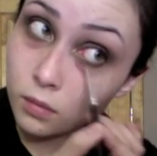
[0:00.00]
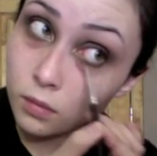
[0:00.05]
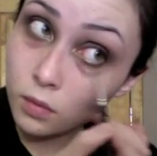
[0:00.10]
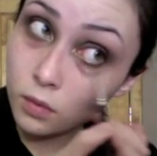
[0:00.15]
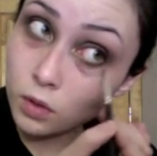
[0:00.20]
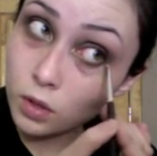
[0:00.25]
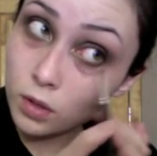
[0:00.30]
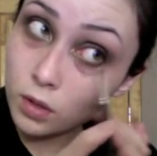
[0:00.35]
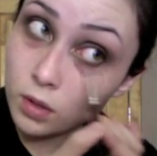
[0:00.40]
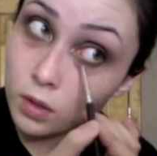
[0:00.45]

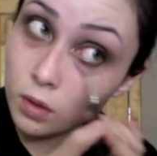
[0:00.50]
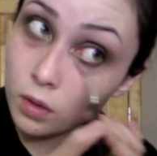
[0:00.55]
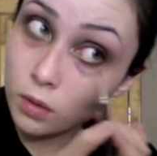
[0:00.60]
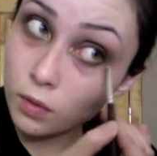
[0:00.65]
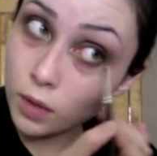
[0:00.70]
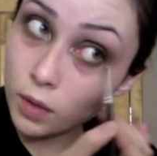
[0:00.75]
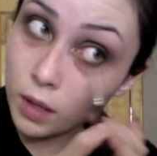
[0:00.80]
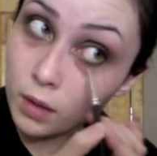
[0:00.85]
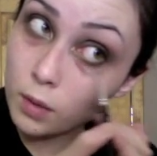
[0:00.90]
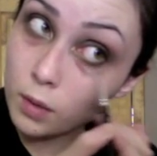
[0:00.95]
Just so it
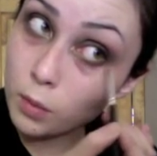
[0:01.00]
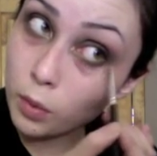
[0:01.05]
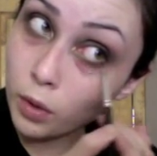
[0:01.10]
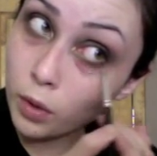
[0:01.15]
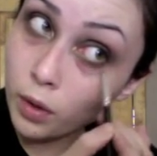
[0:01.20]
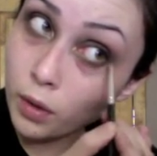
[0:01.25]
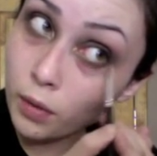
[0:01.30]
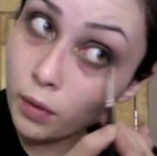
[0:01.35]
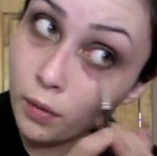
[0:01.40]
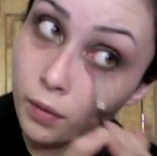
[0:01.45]
fades
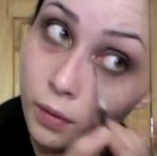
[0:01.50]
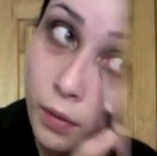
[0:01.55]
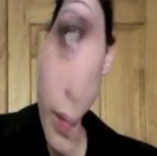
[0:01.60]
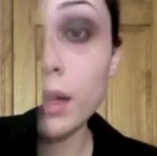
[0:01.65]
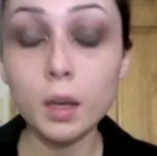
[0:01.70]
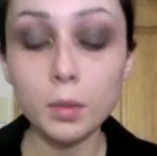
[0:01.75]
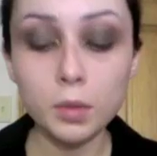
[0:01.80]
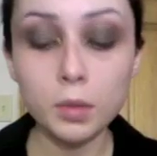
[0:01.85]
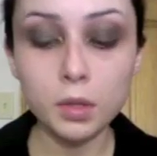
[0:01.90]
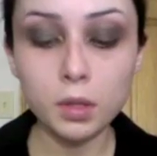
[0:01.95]
more. Now
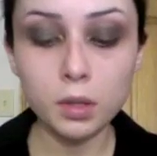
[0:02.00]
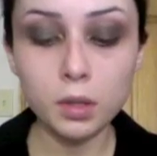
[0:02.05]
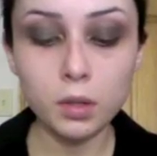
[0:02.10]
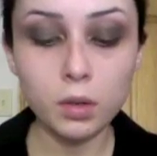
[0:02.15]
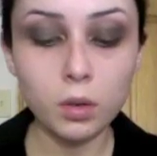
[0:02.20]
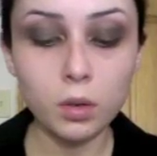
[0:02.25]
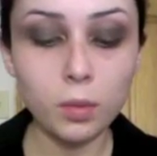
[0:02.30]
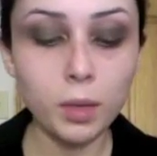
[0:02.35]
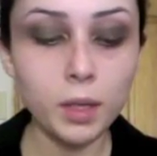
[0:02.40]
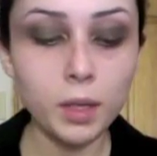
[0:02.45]
I'm just going to
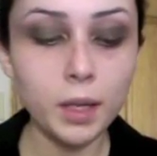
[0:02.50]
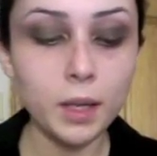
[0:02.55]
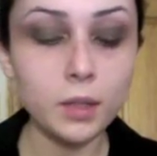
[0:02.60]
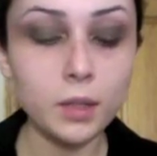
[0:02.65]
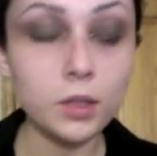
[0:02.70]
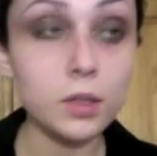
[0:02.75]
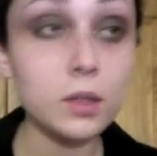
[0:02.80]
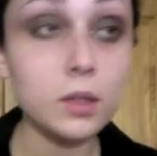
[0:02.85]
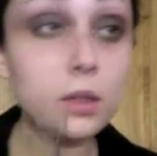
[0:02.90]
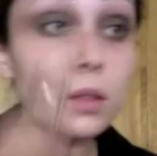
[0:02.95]
curl my
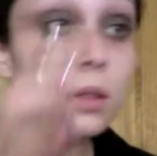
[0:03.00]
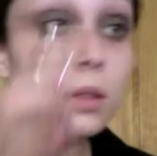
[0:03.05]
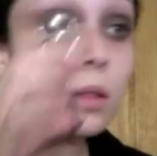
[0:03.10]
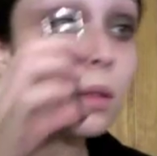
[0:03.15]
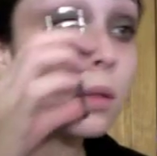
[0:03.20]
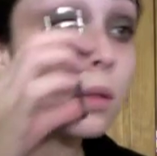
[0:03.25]
lashes